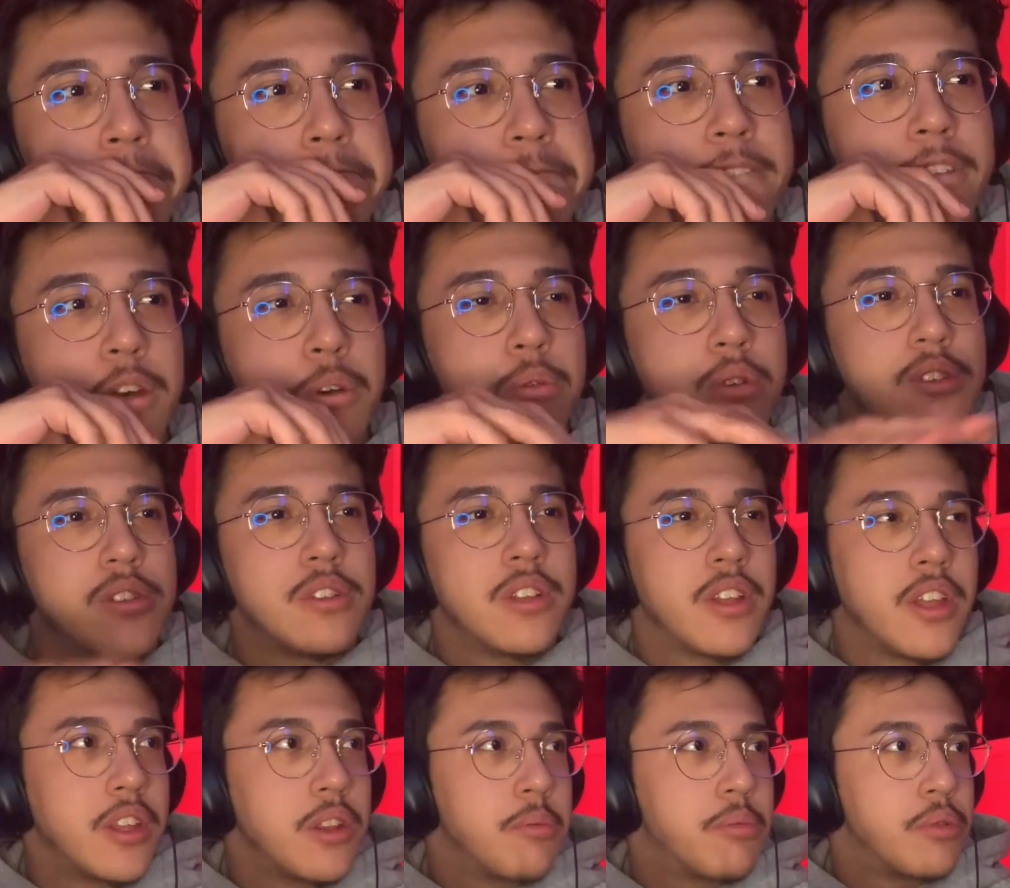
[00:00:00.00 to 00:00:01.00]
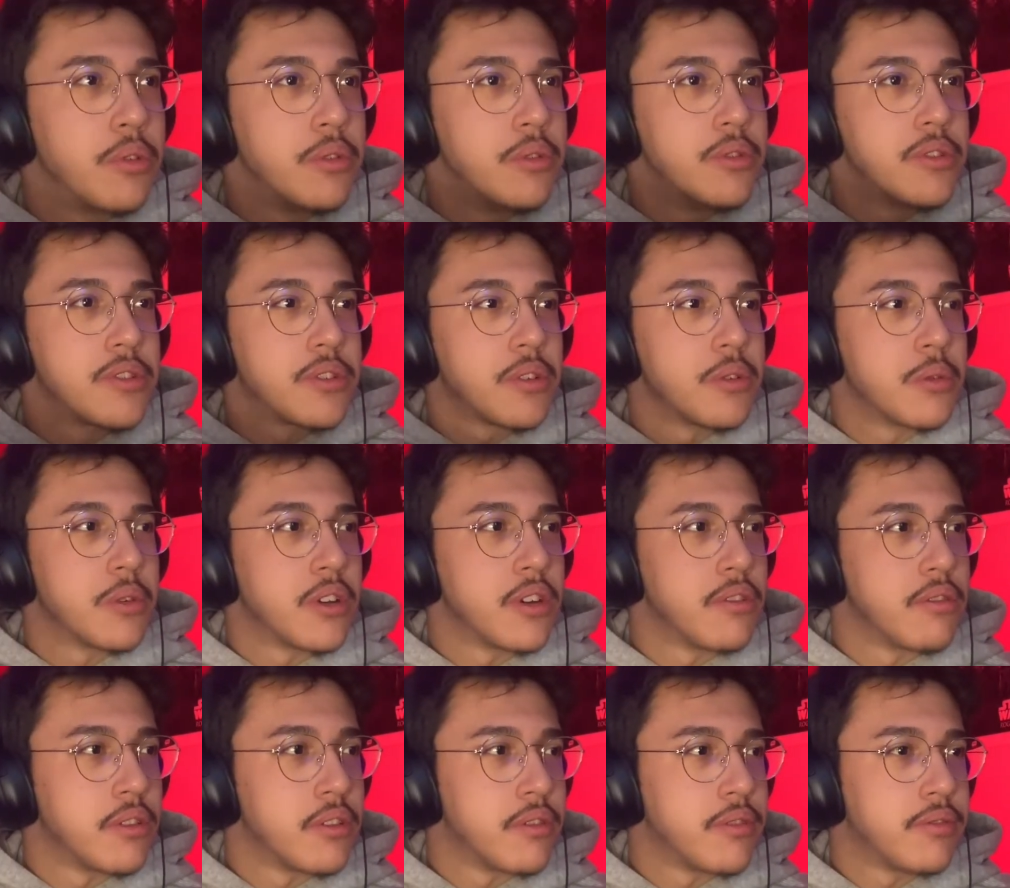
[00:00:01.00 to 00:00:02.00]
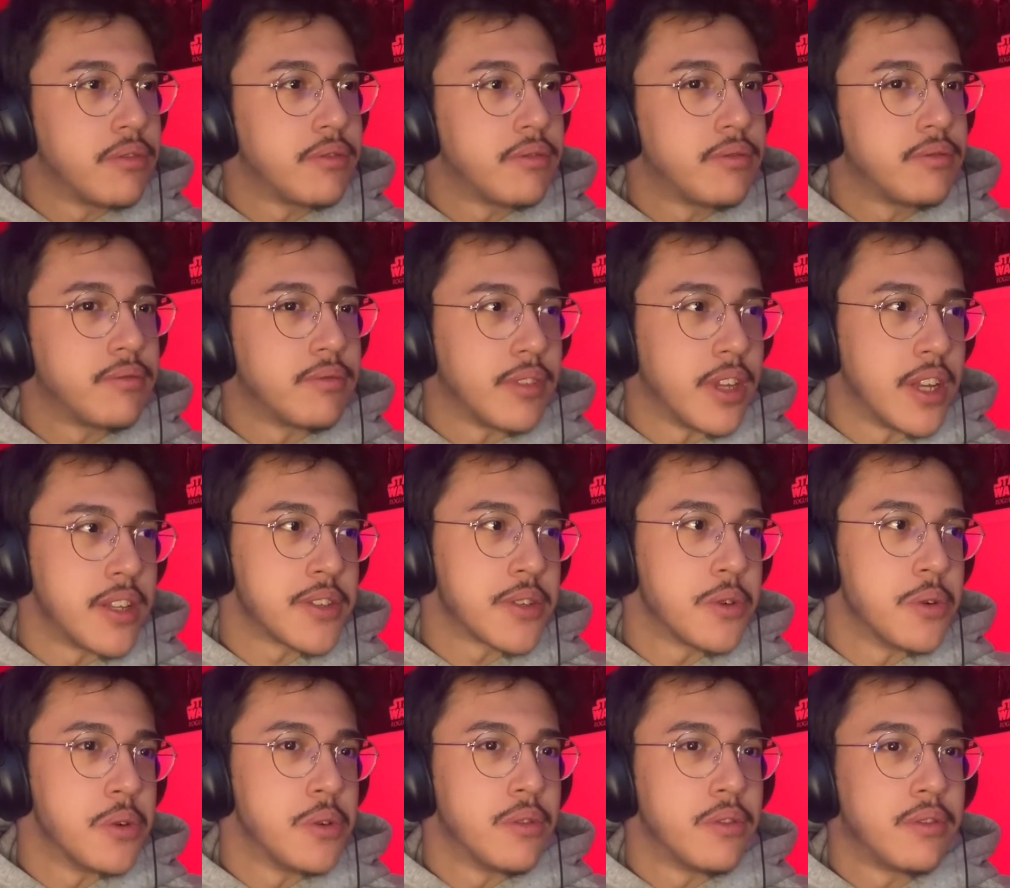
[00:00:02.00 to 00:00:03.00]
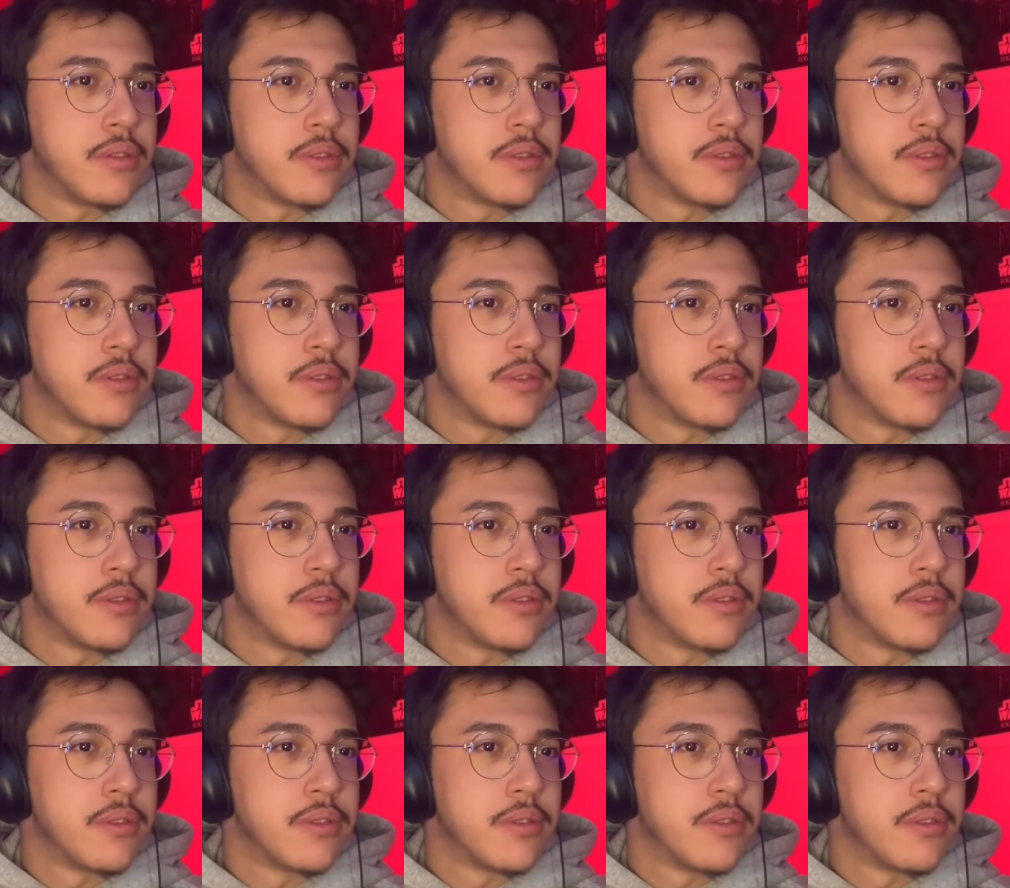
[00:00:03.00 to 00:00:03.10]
Thought he was only like the producer or whatever. That's cool.